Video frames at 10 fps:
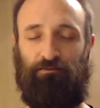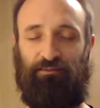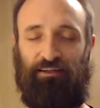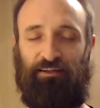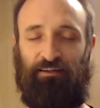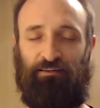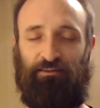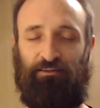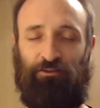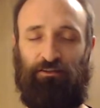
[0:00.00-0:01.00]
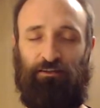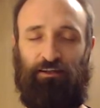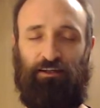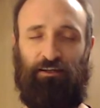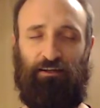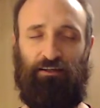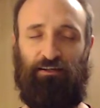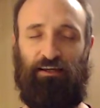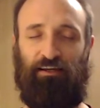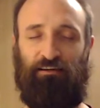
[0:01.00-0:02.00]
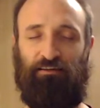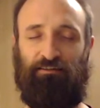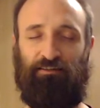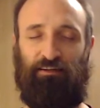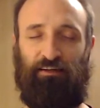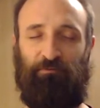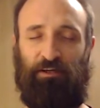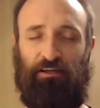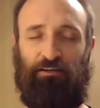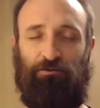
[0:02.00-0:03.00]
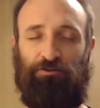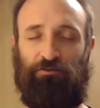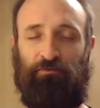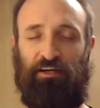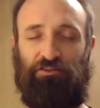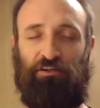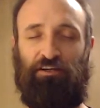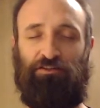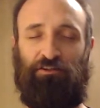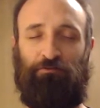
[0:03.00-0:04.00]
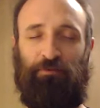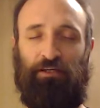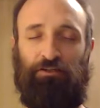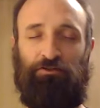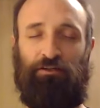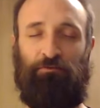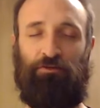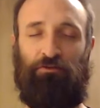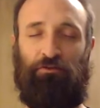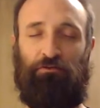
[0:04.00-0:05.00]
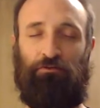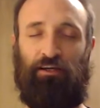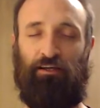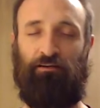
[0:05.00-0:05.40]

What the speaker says: Yeah, good. Inhale this time. Use your imagination and picture number 3.